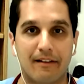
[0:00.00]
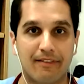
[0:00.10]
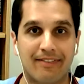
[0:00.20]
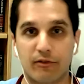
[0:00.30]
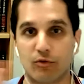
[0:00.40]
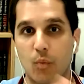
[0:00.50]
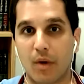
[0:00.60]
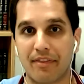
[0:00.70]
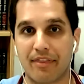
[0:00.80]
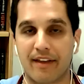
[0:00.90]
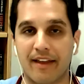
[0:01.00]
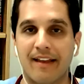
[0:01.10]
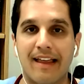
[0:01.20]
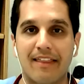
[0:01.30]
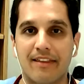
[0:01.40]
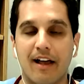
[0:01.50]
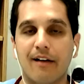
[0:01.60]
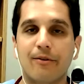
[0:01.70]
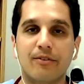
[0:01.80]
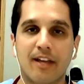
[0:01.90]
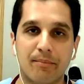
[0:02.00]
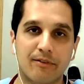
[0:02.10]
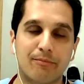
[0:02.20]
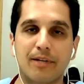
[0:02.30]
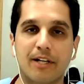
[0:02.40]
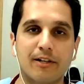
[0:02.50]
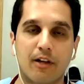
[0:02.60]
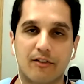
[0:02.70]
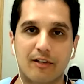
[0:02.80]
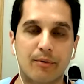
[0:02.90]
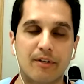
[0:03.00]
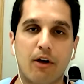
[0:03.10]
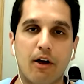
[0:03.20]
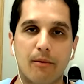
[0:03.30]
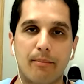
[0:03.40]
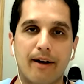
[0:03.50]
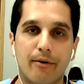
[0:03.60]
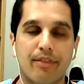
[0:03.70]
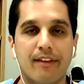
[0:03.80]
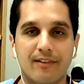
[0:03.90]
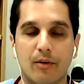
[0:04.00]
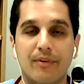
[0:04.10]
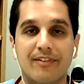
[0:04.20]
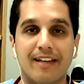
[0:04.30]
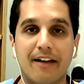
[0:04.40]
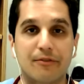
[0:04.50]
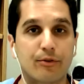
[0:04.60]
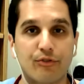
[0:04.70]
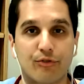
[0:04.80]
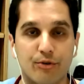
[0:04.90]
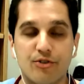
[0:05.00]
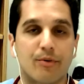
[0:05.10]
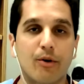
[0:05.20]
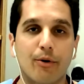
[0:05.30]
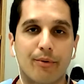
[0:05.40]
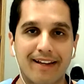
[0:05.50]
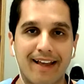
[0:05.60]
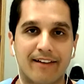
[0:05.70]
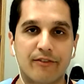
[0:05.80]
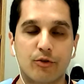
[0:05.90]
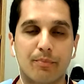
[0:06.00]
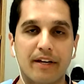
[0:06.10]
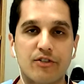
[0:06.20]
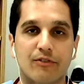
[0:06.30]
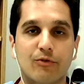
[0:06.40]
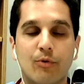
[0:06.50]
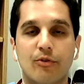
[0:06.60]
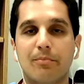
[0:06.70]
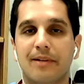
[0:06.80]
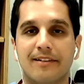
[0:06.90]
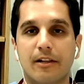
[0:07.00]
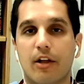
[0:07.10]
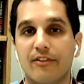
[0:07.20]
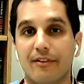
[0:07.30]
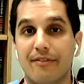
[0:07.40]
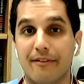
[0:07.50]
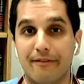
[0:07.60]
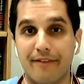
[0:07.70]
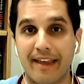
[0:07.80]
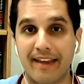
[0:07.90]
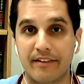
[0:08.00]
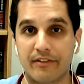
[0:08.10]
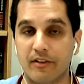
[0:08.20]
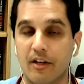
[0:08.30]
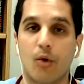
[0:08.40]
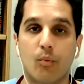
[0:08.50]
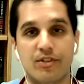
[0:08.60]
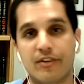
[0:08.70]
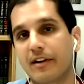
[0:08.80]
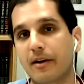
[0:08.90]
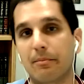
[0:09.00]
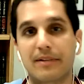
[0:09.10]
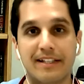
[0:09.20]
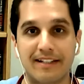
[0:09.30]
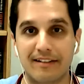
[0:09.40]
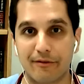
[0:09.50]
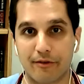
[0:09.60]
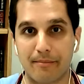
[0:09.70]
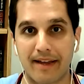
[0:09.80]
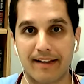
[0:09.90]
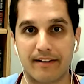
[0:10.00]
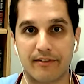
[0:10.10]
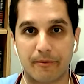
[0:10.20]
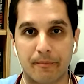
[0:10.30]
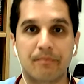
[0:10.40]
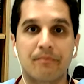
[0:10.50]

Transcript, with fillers: That's one thing. The other types of blood clots that we talk about are things that we see after surgery or in cancer patients. Those are blood clots of the veins, which is a completely different mechanism.